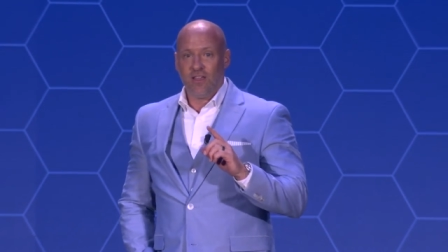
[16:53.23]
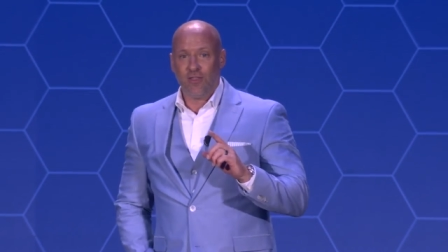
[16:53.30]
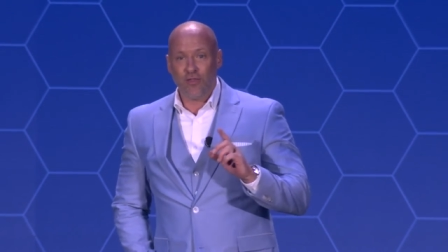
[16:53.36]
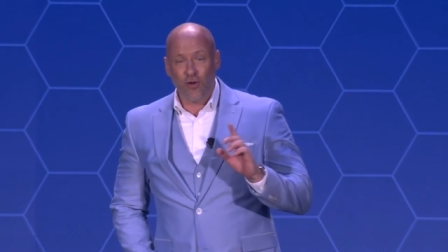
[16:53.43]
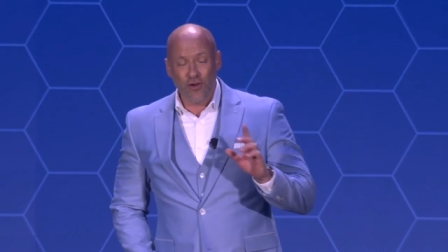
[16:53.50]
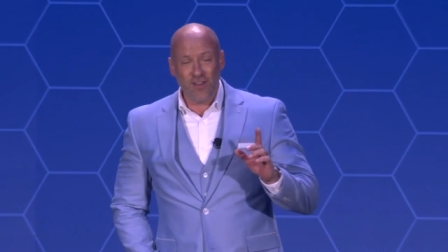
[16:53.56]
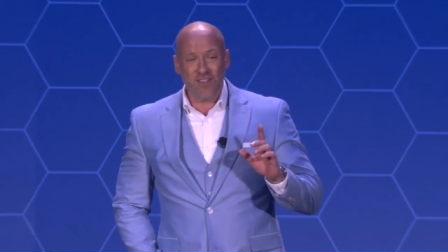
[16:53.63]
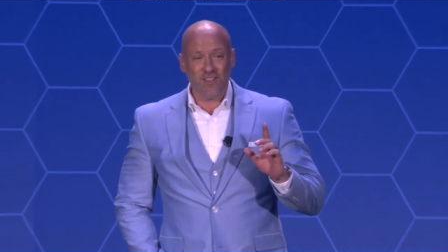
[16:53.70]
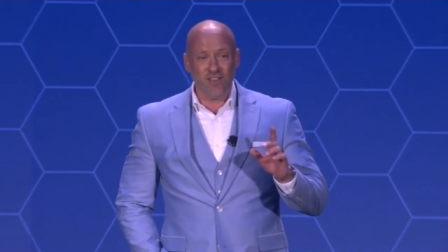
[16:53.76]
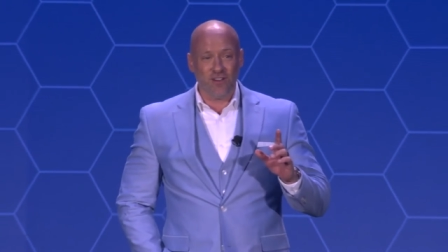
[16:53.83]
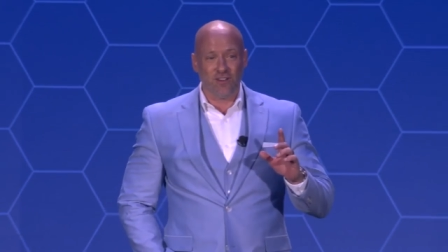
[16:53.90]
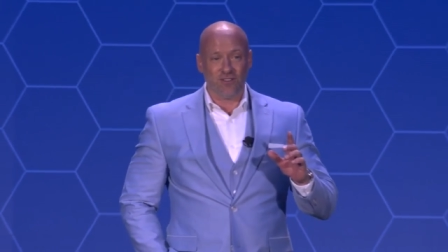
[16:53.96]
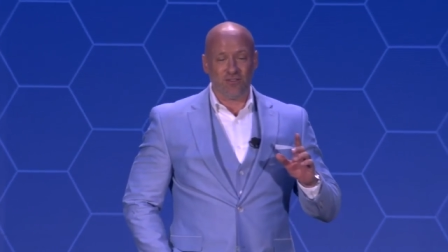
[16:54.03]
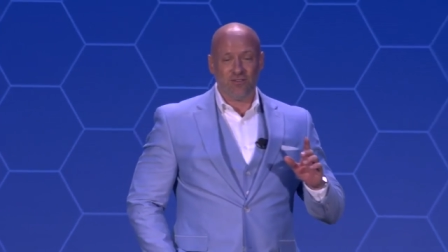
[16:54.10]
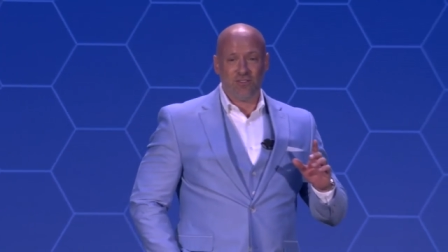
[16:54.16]
thirty
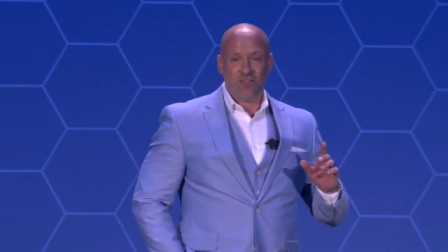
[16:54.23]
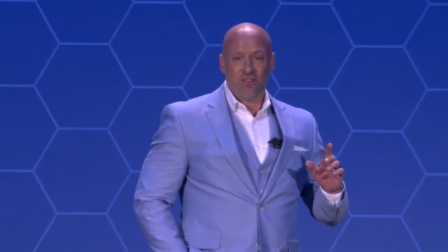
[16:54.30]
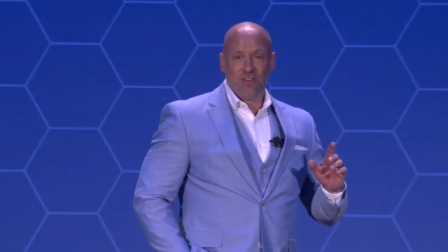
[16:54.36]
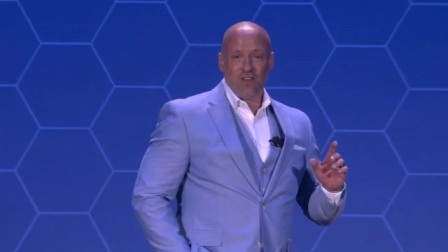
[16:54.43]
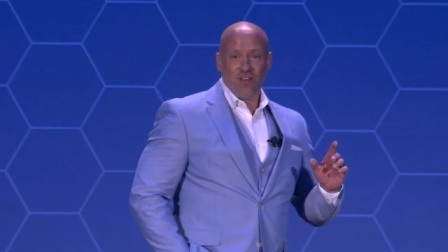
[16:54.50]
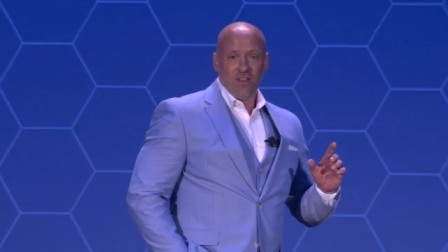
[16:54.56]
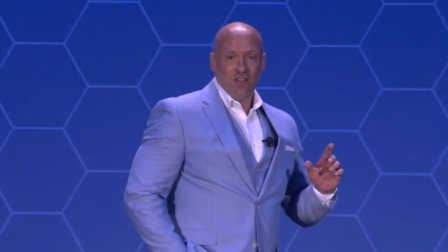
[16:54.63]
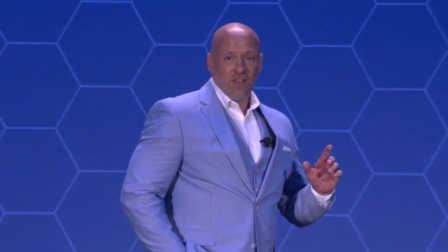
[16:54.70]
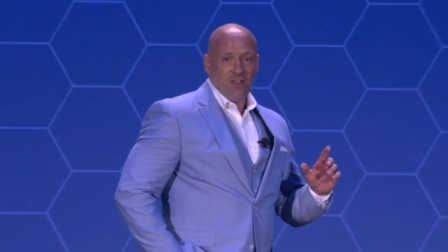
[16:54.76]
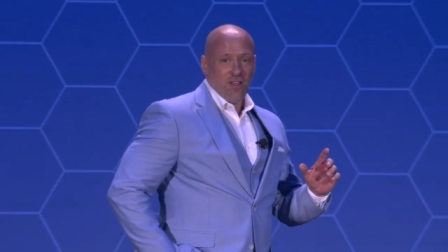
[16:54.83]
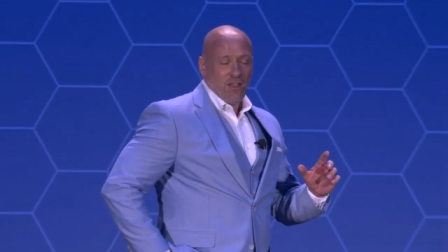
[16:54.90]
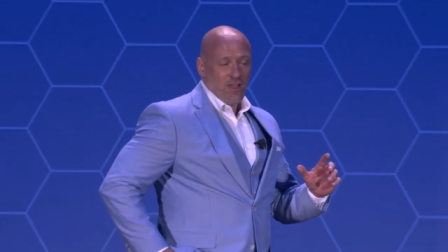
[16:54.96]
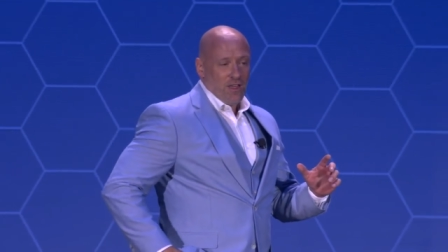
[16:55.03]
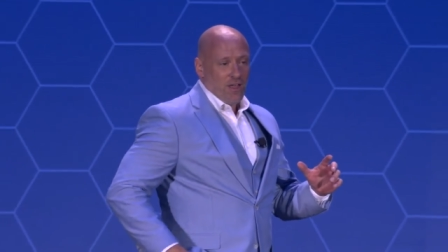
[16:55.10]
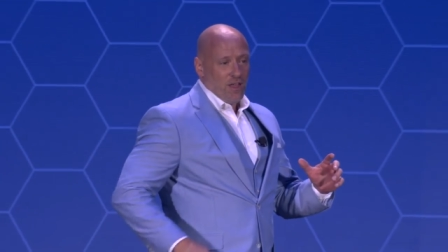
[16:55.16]
years.
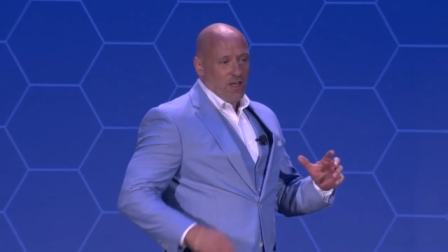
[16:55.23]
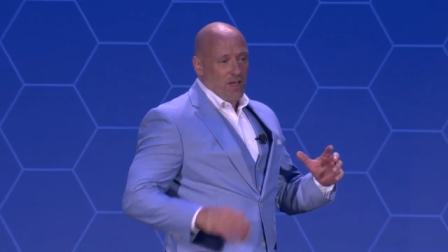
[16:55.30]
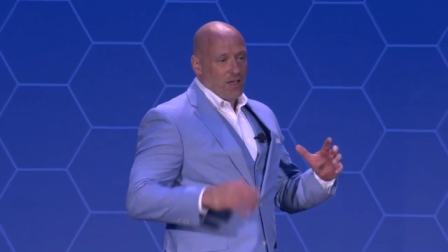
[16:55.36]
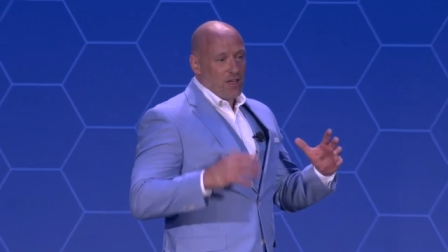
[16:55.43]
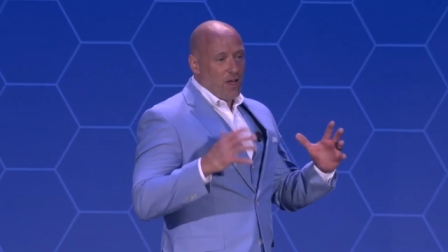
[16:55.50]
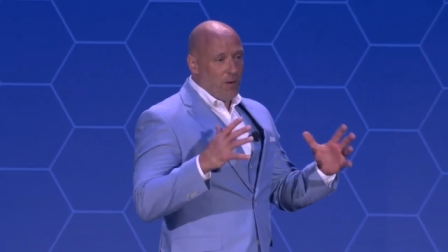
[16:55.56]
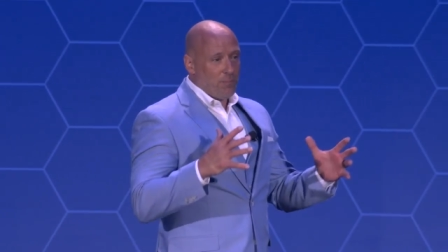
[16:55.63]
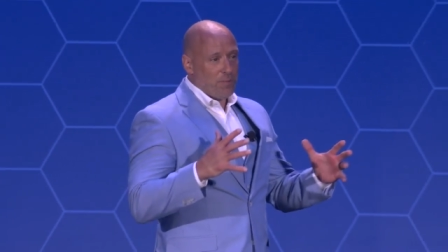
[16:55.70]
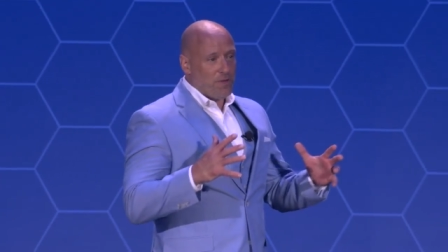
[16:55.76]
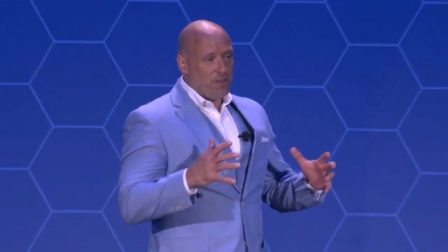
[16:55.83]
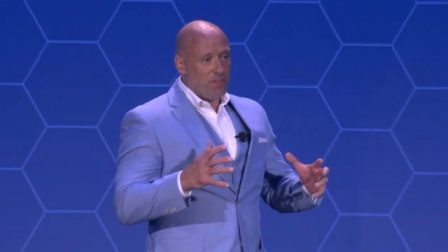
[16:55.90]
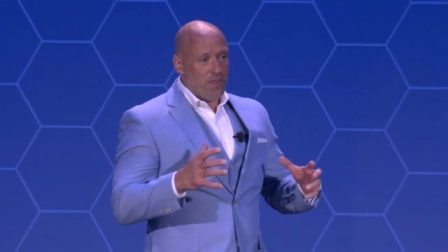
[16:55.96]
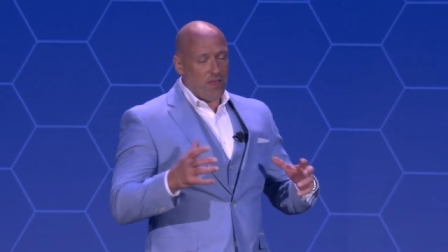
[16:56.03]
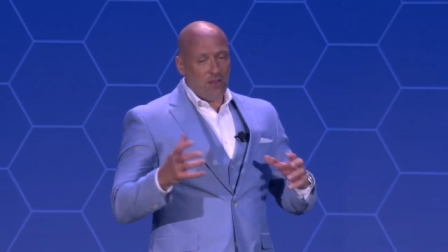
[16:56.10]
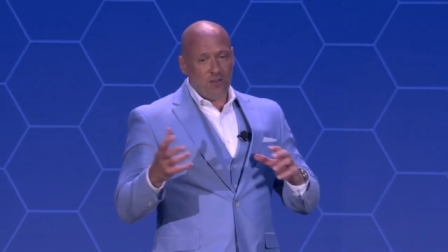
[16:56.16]
A company
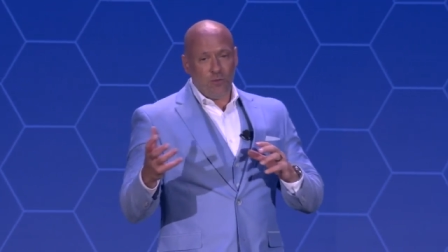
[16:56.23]
that